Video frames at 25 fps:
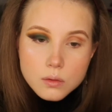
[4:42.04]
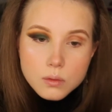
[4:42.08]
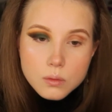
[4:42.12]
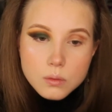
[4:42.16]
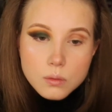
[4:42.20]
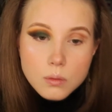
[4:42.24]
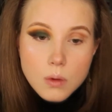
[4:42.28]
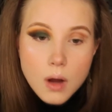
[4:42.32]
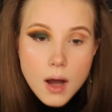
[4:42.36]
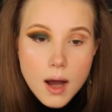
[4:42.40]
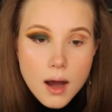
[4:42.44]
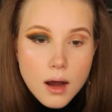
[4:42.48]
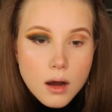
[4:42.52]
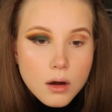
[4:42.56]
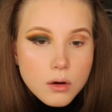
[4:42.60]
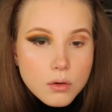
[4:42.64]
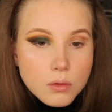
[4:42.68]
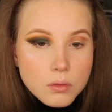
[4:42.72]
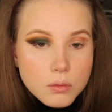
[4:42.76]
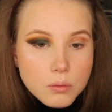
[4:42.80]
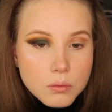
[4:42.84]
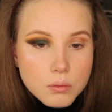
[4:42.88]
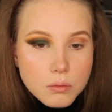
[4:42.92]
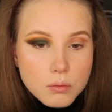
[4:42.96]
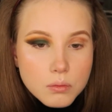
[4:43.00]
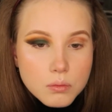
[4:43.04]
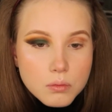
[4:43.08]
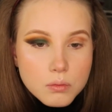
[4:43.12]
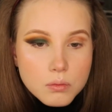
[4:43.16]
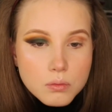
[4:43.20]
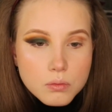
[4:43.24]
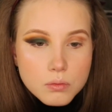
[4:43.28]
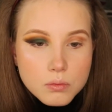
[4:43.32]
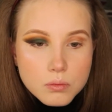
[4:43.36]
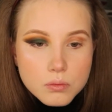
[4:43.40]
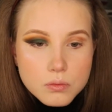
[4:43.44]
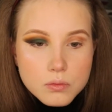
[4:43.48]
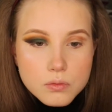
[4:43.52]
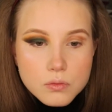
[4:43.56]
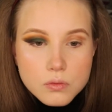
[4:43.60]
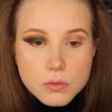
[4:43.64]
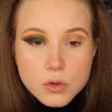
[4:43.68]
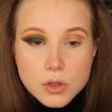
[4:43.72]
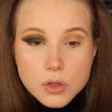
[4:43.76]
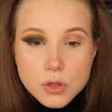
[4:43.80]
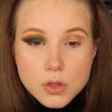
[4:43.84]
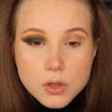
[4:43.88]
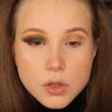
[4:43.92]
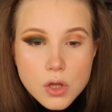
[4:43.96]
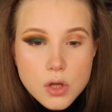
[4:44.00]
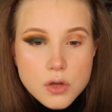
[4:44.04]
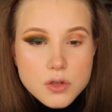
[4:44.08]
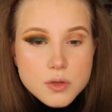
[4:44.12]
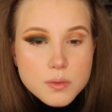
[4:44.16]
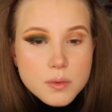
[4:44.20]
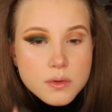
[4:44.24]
Wow, really close.